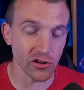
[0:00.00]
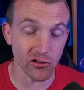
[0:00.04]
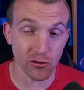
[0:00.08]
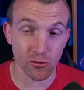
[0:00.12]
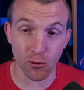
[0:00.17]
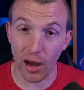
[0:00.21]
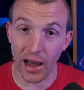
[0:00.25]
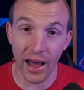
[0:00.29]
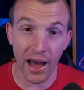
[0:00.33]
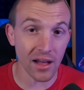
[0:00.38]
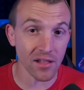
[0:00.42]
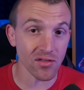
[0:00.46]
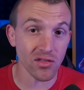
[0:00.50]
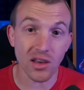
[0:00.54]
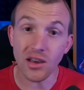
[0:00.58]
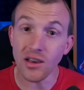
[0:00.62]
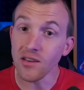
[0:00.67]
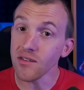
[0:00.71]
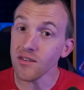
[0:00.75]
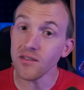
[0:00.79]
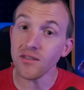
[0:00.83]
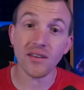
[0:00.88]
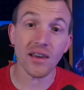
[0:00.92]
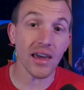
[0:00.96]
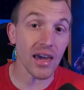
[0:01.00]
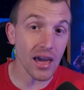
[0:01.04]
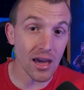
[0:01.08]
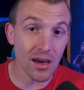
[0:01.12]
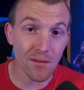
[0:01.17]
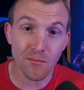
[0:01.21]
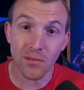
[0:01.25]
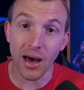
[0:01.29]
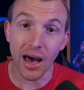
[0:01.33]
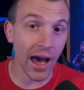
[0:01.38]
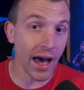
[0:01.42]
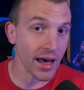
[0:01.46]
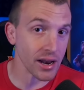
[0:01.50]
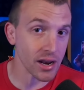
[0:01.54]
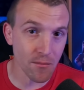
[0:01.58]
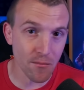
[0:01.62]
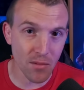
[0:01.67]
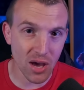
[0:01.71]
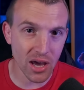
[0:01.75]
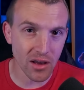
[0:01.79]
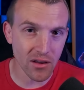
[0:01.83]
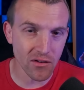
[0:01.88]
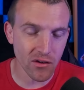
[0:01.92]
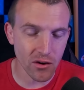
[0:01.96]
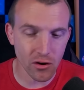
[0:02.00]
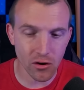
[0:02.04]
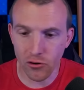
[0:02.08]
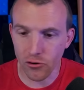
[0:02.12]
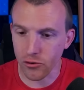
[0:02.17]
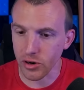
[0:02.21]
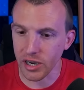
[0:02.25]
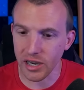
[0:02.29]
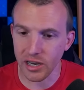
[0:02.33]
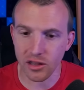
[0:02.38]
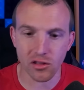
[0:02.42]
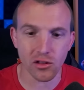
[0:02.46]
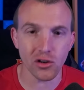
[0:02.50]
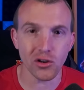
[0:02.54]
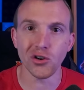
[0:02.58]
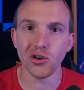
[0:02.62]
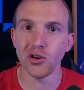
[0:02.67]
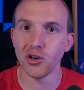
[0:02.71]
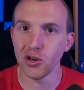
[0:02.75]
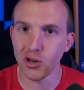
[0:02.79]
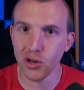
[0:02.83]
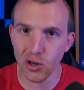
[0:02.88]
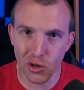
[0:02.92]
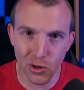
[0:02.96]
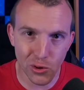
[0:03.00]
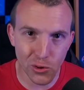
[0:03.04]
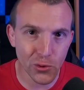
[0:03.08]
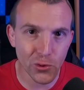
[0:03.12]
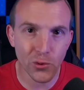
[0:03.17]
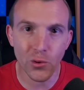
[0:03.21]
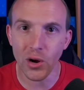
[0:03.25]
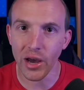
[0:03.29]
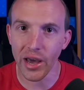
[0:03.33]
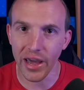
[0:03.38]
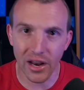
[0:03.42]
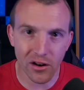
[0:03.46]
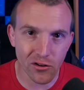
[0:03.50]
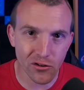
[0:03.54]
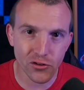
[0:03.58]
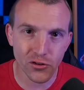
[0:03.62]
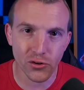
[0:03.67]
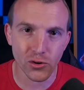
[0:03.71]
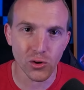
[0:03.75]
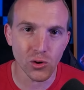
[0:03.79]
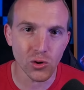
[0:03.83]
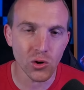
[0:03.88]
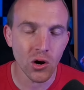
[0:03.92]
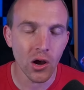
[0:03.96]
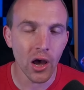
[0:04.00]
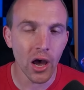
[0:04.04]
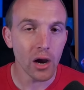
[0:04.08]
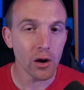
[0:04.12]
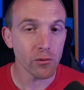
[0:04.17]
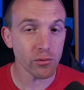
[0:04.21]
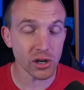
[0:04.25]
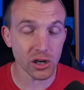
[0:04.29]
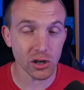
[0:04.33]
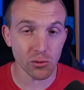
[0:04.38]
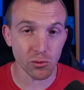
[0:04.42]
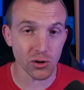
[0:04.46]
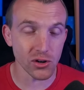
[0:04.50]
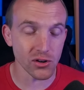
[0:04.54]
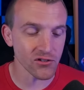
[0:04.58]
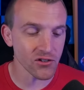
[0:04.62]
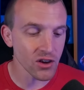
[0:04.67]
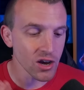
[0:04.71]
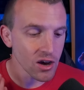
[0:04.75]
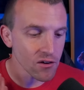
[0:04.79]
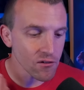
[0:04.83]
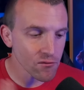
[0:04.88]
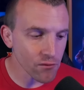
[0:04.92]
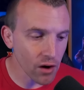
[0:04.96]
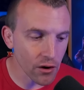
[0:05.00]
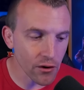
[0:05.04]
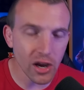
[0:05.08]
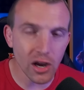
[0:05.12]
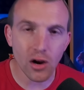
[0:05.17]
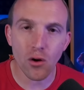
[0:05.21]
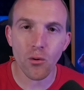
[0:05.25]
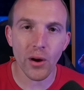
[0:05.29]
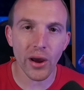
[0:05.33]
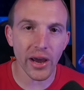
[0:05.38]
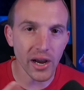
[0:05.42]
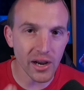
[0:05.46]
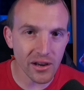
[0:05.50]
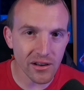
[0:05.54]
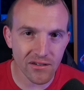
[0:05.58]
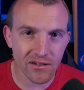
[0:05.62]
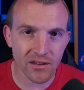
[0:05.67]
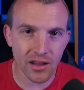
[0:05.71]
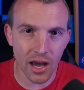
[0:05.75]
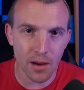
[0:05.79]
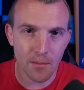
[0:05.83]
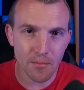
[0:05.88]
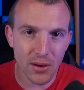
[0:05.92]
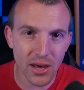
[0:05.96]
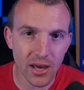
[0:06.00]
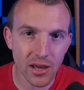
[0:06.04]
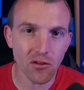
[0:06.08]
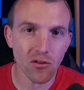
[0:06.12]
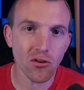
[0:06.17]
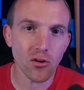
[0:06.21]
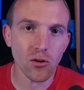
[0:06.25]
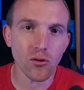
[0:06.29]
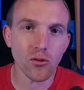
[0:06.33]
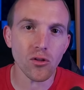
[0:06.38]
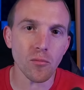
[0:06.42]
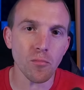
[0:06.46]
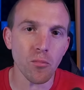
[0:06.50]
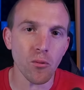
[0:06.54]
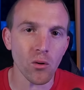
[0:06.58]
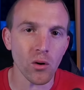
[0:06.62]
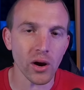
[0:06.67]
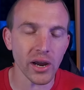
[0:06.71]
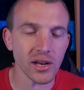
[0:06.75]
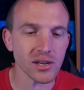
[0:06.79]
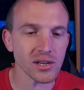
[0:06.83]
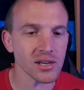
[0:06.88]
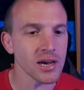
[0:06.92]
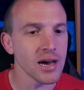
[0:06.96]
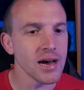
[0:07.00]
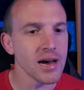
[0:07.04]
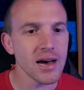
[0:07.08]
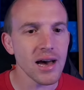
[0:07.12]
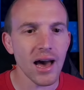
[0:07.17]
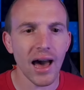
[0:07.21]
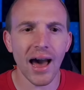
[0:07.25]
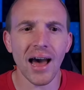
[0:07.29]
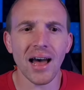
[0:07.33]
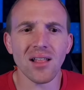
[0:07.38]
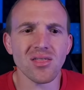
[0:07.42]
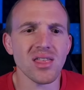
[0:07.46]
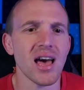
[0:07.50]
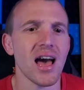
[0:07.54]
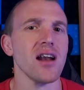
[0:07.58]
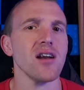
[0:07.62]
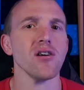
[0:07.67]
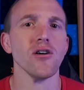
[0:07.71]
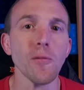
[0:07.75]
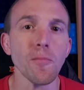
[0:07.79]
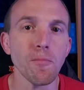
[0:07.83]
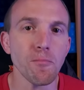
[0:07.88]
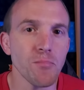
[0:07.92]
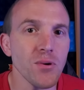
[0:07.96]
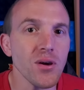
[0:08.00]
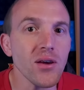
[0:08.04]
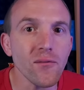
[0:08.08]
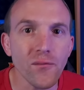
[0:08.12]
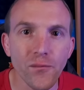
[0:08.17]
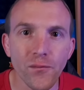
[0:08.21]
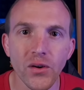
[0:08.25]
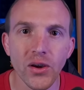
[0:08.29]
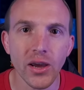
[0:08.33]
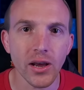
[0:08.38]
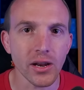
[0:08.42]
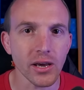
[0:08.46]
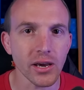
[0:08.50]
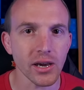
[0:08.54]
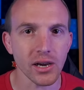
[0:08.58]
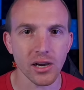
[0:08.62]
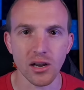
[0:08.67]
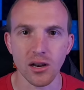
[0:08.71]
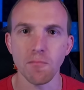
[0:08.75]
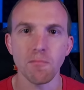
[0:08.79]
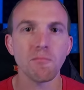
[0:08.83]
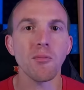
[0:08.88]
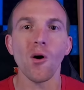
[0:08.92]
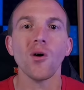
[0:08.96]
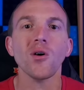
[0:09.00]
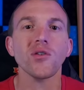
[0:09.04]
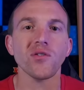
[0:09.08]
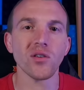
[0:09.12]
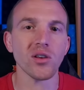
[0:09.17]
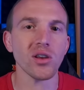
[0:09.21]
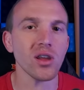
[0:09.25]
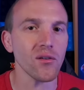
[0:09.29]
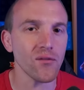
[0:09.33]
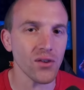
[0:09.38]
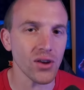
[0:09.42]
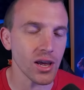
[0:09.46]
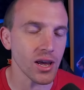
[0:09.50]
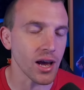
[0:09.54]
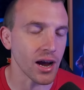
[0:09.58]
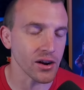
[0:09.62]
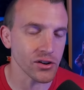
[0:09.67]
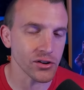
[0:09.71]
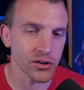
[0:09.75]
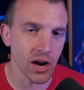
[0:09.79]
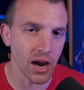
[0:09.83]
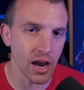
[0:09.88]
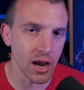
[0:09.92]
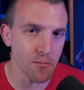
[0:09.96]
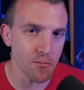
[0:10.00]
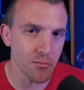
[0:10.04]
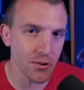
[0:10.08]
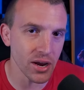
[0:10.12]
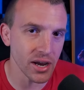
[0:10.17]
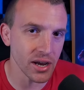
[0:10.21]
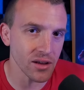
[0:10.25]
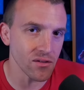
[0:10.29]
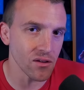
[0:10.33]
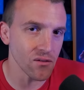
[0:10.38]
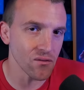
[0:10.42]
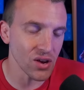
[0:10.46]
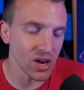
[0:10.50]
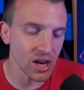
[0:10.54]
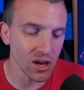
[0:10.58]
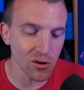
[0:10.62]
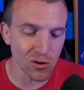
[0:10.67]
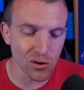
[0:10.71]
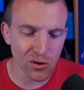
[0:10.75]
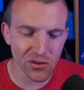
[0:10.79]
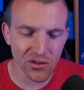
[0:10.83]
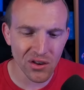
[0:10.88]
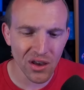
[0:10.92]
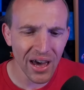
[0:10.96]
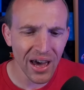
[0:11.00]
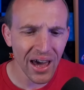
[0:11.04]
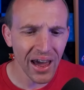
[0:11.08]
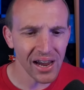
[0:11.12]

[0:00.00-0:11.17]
So I had the same animator create the new intro, which was very quick, snappy, to the point, had that upbeat feeling and positivity I try and bring in the videos.